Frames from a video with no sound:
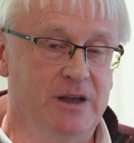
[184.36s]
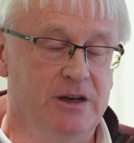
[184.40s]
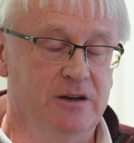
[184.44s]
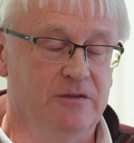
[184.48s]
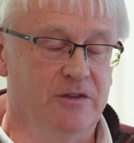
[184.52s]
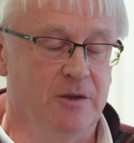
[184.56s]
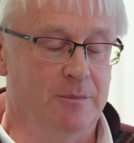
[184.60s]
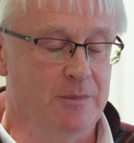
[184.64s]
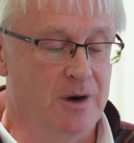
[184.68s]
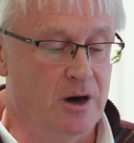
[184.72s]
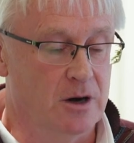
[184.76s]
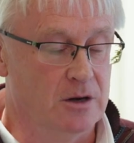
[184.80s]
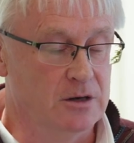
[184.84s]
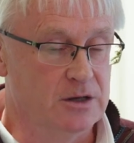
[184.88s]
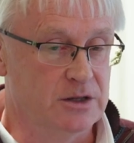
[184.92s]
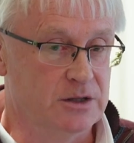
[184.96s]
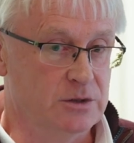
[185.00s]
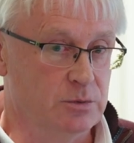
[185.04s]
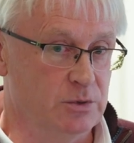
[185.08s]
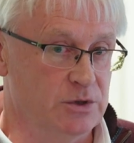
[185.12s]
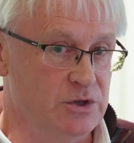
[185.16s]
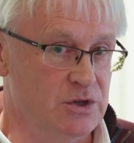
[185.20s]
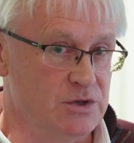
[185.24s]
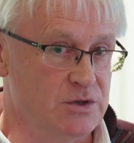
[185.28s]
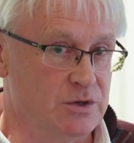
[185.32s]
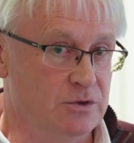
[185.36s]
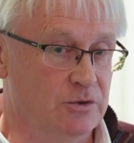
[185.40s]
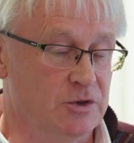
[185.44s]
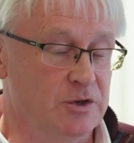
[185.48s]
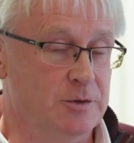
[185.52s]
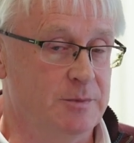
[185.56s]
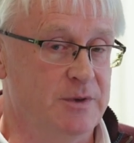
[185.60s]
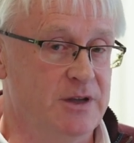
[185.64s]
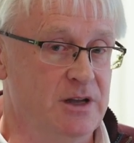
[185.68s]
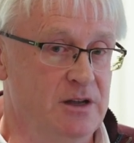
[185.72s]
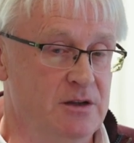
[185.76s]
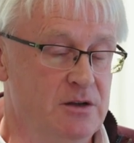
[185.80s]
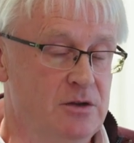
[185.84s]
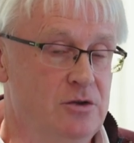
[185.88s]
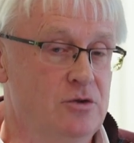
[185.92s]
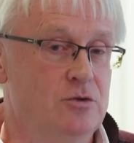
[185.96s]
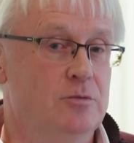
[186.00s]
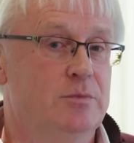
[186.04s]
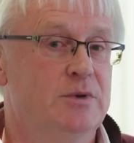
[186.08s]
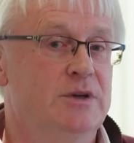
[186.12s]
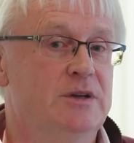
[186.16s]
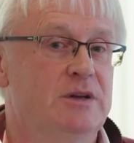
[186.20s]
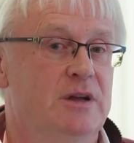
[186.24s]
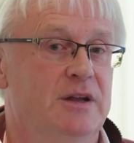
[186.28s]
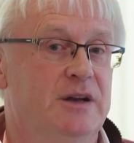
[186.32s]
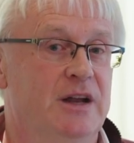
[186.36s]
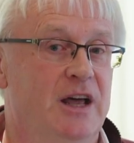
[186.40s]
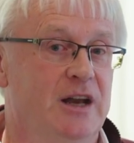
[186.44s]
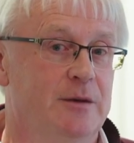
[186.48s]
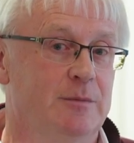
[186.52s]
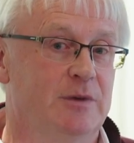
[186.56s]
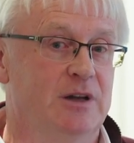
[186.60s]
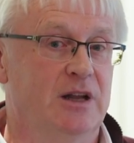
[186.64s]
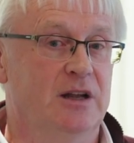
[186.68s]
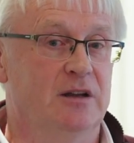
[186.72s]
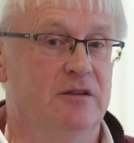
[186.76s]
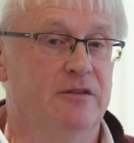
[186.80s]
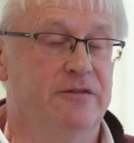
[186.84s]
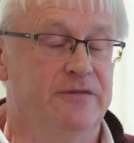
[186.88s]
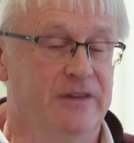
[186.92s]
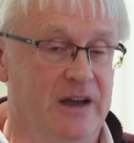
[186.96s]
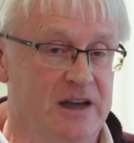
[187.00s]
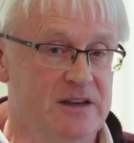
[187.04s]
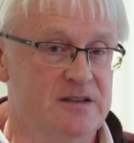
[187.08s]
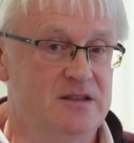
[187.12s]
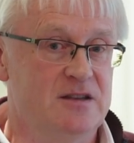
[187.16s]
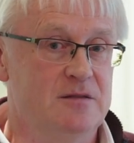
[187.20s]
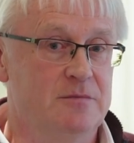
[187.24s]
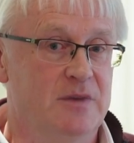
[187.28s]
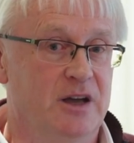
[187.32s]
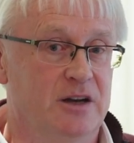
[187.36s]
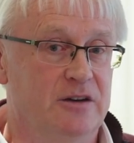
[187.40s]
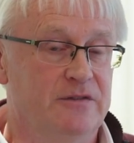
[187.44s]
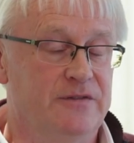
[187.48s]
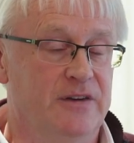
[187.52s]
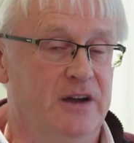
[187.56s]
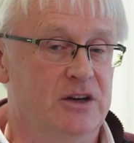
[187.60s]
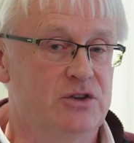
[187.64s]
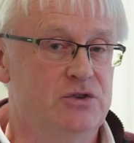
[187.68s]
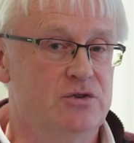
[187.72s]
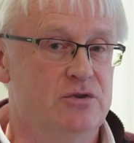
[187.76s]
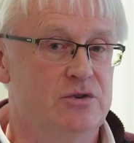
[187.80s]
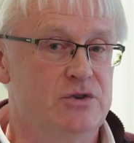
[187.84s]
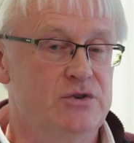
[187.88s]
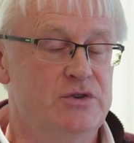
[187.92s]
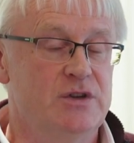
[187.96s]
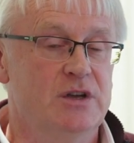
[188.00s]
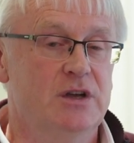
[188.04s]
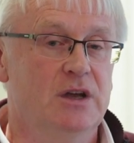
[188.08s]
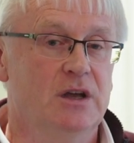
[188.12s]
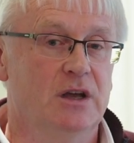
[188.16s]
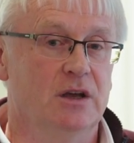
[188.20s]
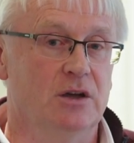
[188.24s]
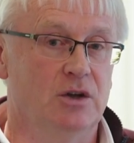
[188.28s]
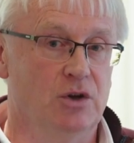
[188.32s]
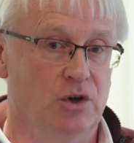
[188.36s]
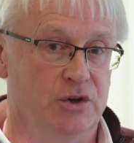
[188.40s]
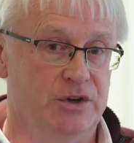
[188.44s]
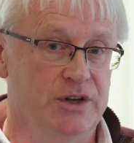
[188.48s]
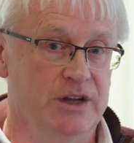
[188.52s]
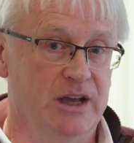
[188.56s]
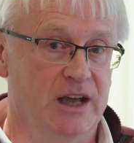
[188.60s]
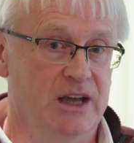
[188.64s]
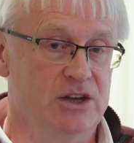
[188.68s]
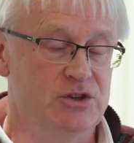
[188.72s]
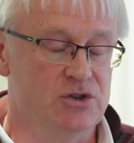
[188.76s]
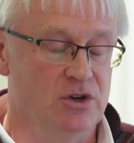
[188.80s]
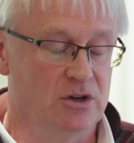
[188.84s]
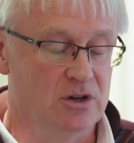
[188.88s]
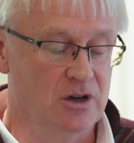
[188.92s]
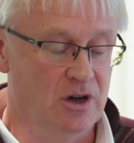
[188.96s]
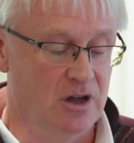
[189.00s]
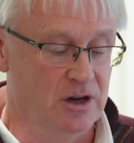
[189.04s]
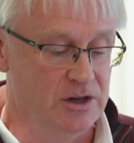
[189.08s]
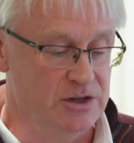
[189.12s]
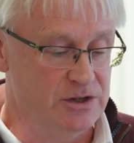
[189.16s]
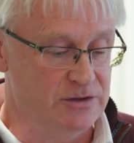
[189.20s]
of the market, which is going to be human and animal health vaccine manufacturers and cutting-edge oncology